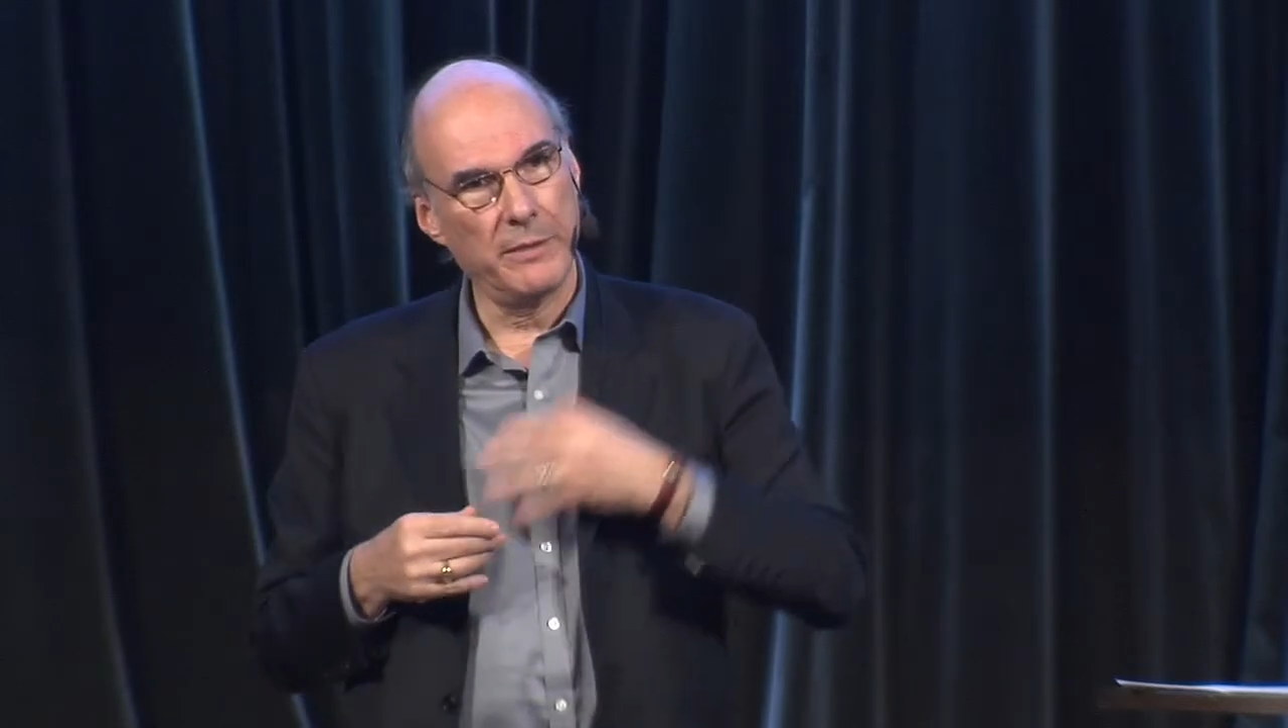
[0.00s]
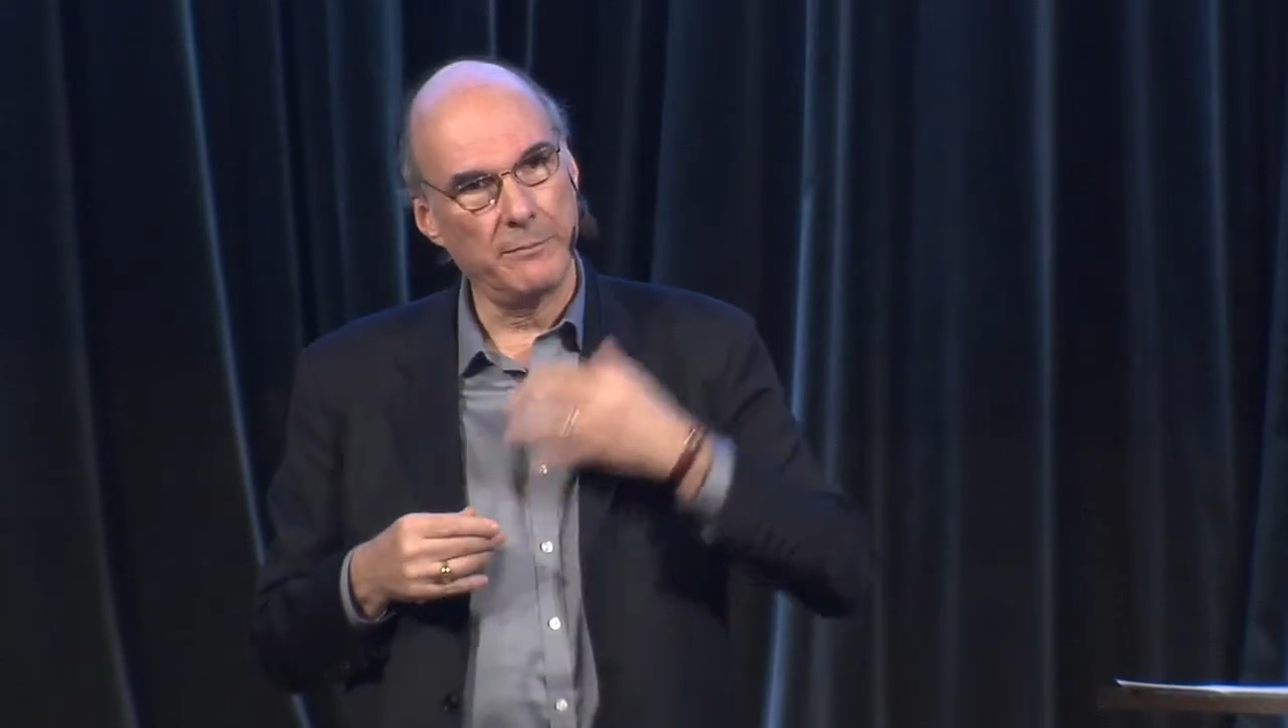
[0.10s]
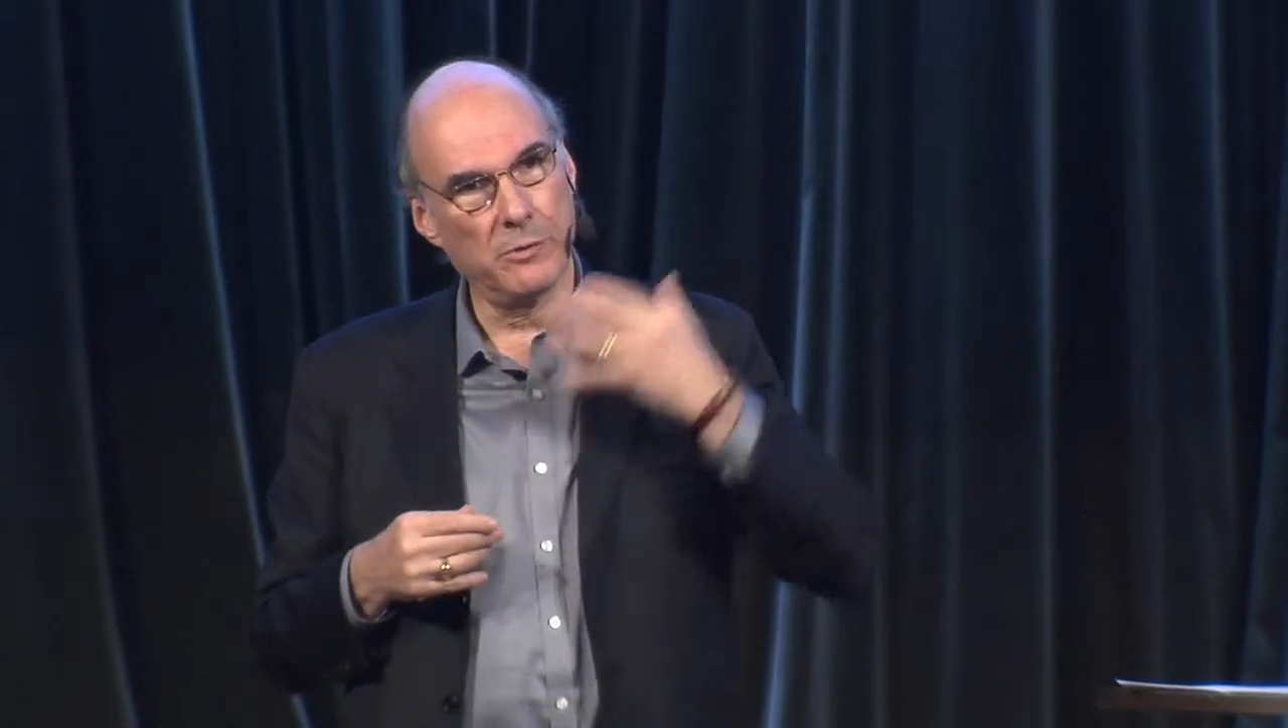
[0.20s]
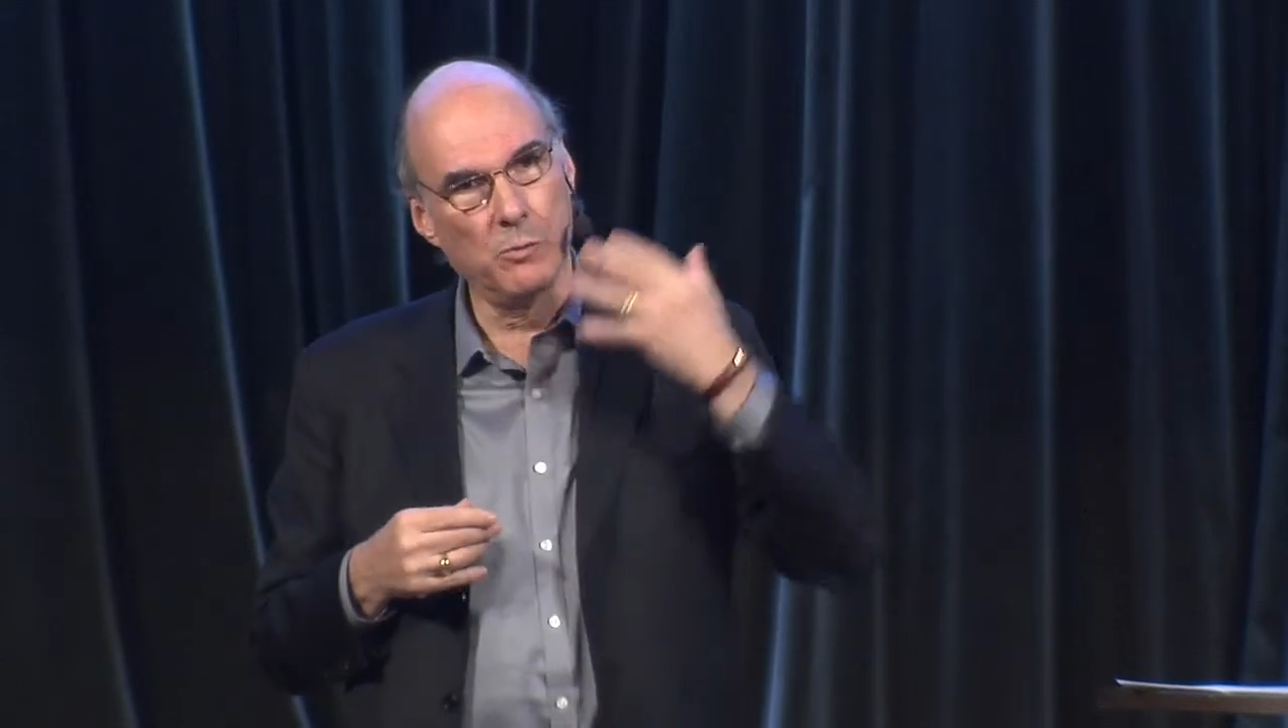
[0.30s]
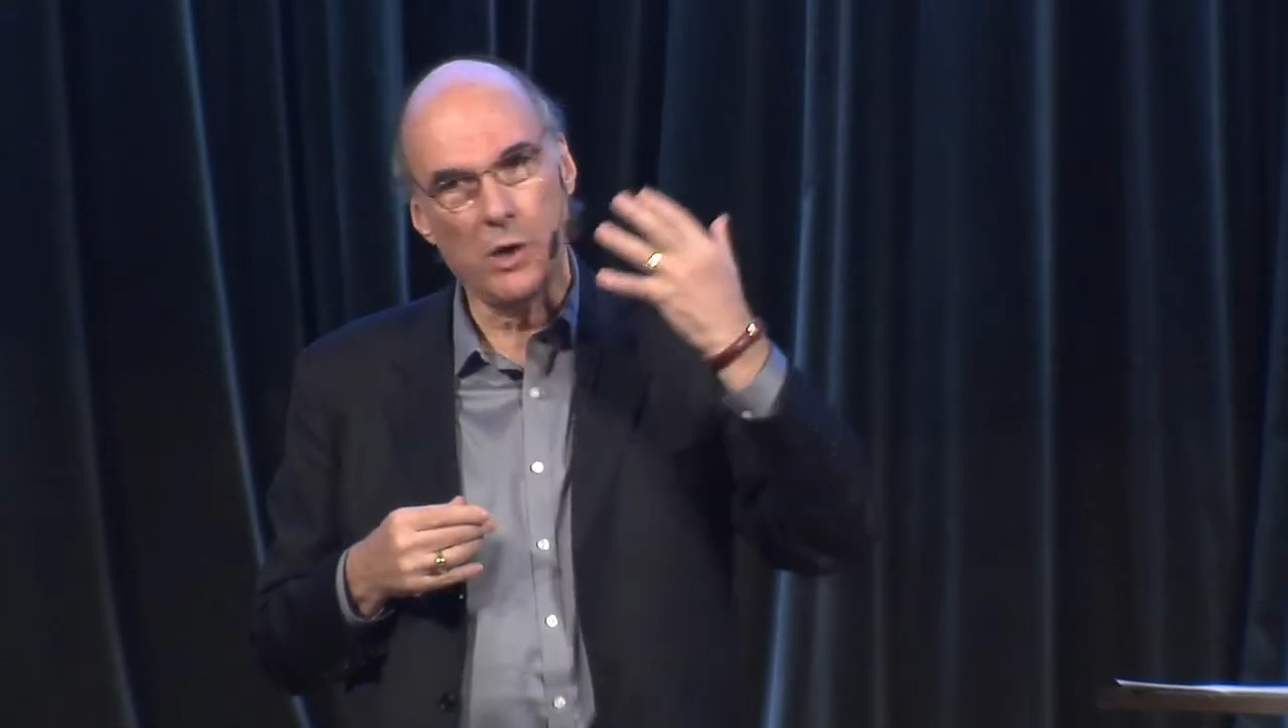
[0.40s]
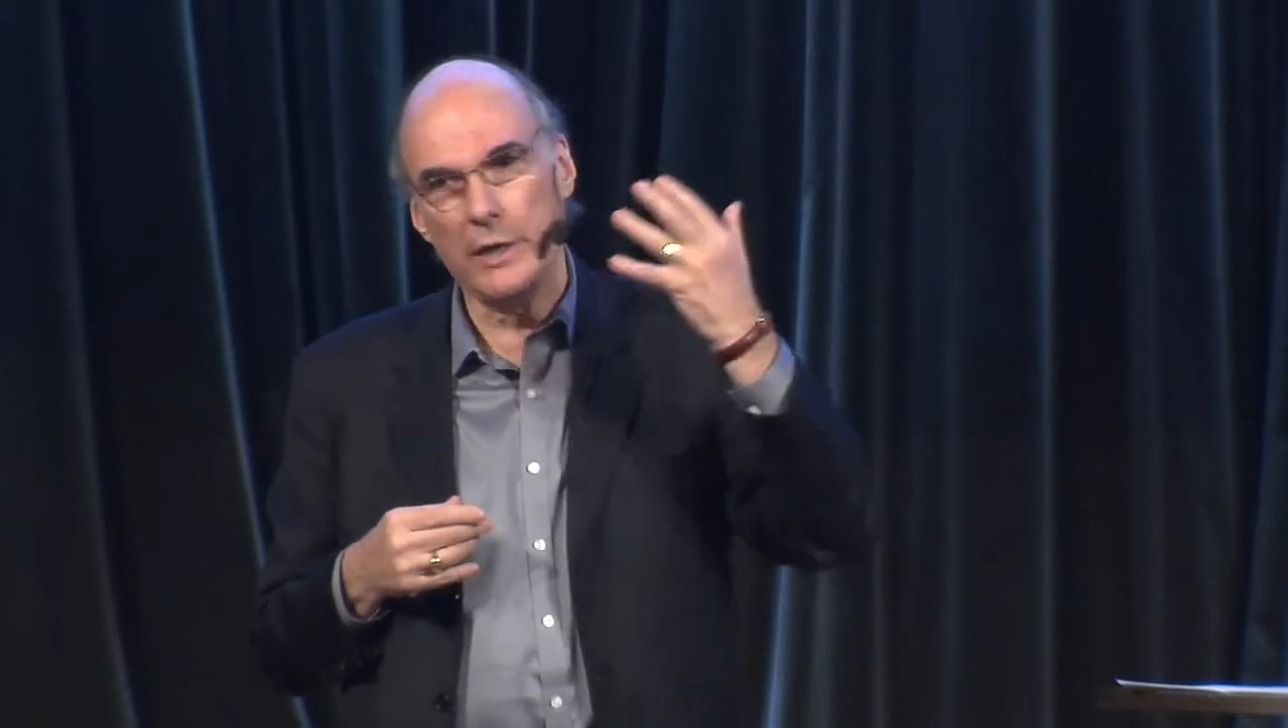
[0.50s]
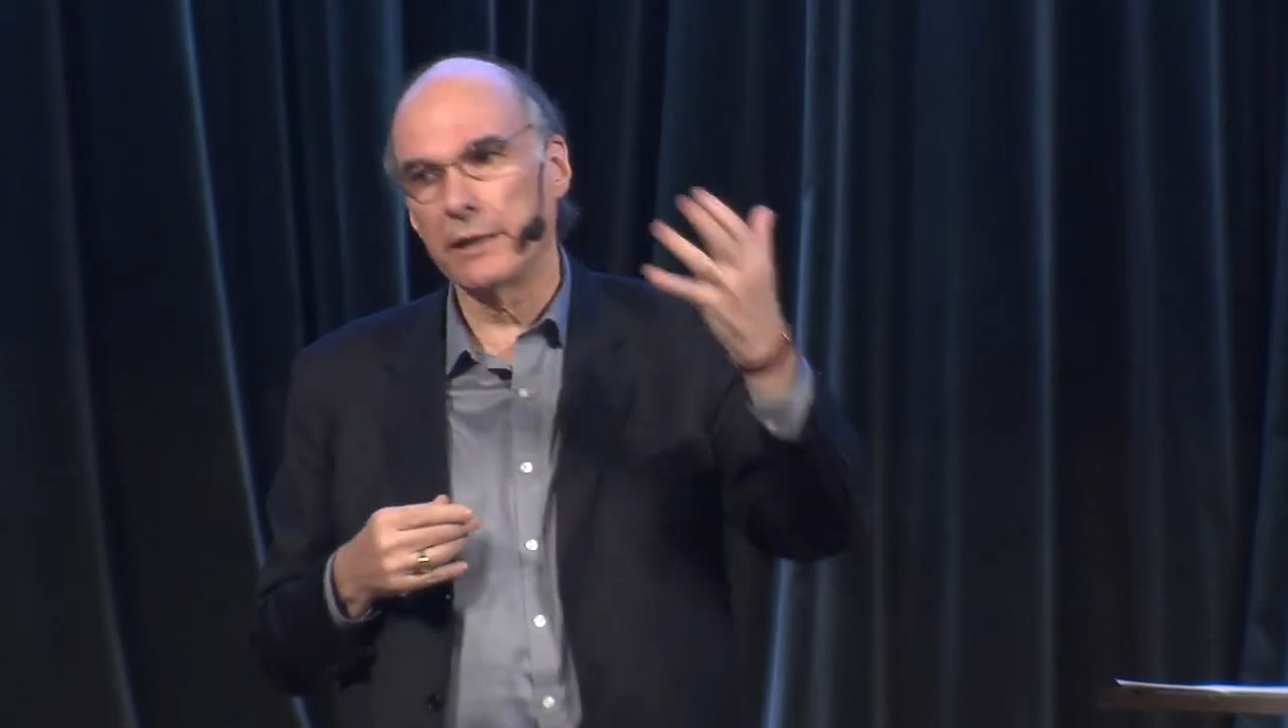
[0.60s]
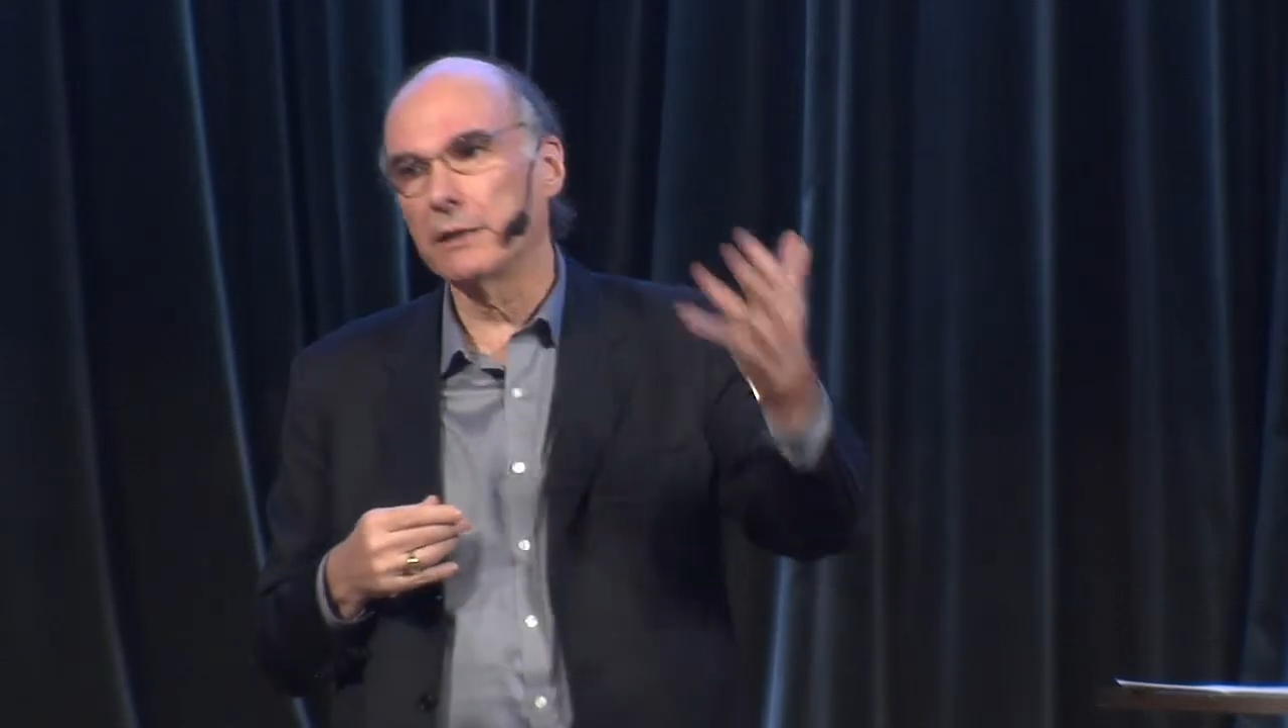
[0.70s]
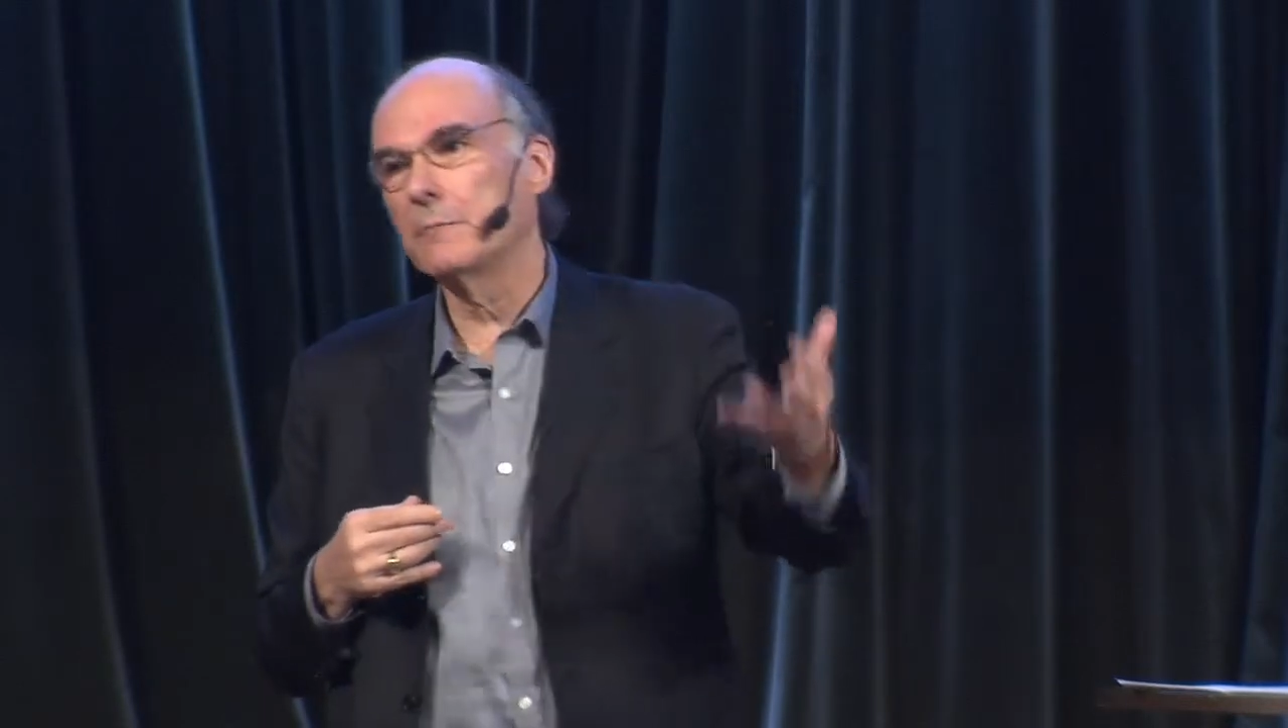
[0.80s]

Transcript: people wanting